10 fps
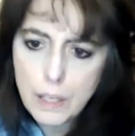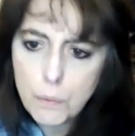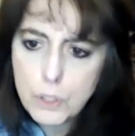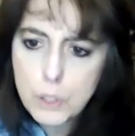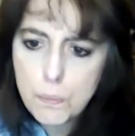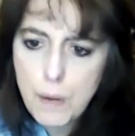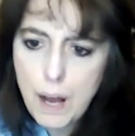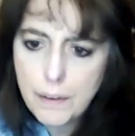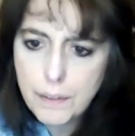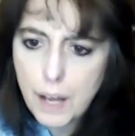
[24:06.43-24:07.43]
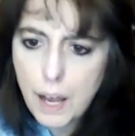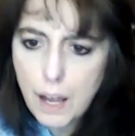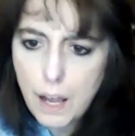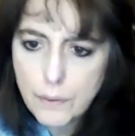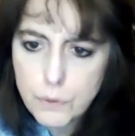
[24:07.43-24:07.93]
Which mod?
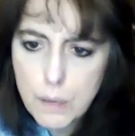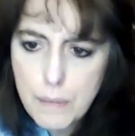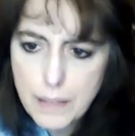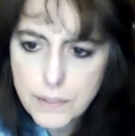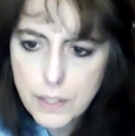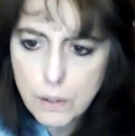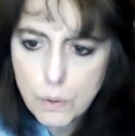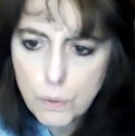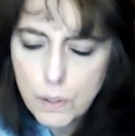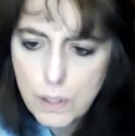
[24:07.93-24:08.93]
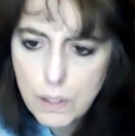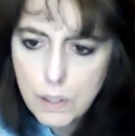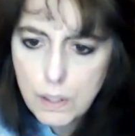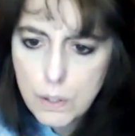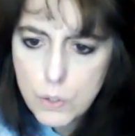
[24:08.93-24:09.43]
That's what I'm asking you.
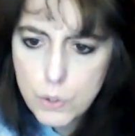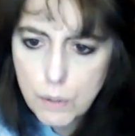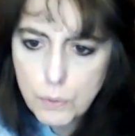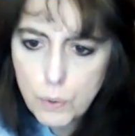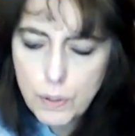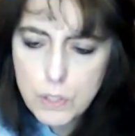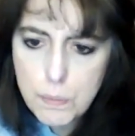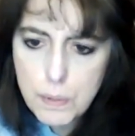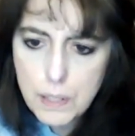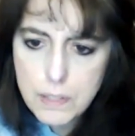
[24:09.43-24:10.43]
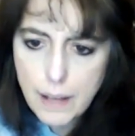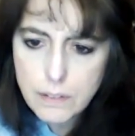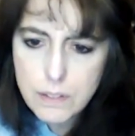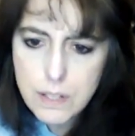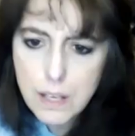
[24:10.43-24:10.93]
So I'm going to be
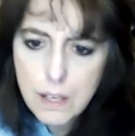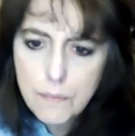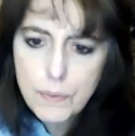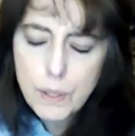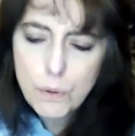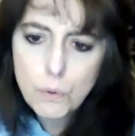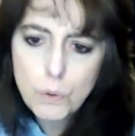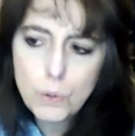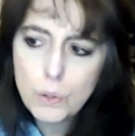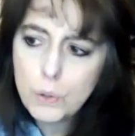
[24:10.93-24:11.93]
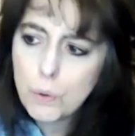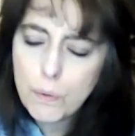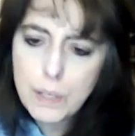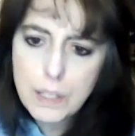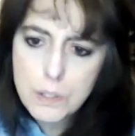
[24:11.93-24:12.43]
attacked. See, you're
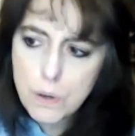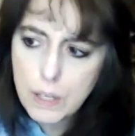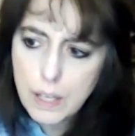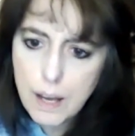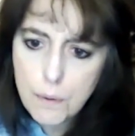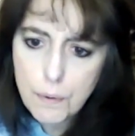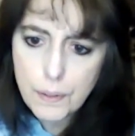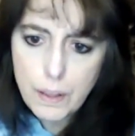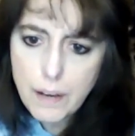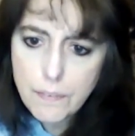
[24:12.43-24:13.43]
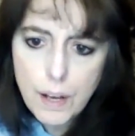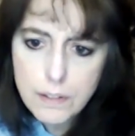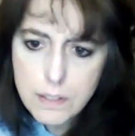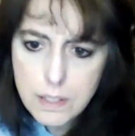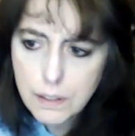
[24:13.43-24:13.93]
already starting out with a lot of
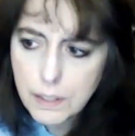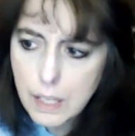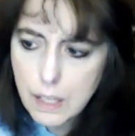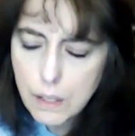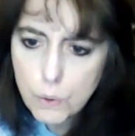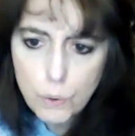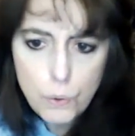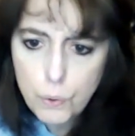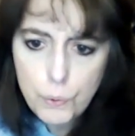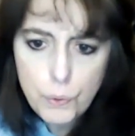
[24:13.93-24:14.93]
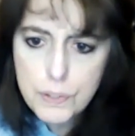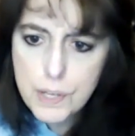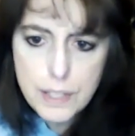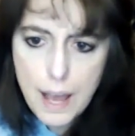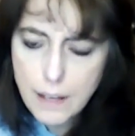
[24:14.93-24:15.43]
hostility. Who is
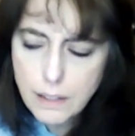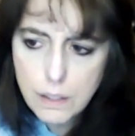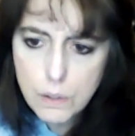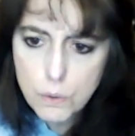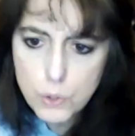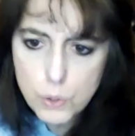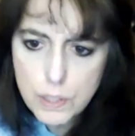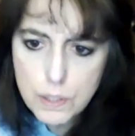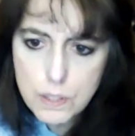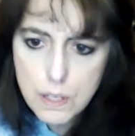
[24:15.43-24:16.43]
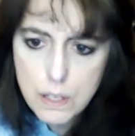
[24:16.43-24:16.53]
attacking you, Joyce?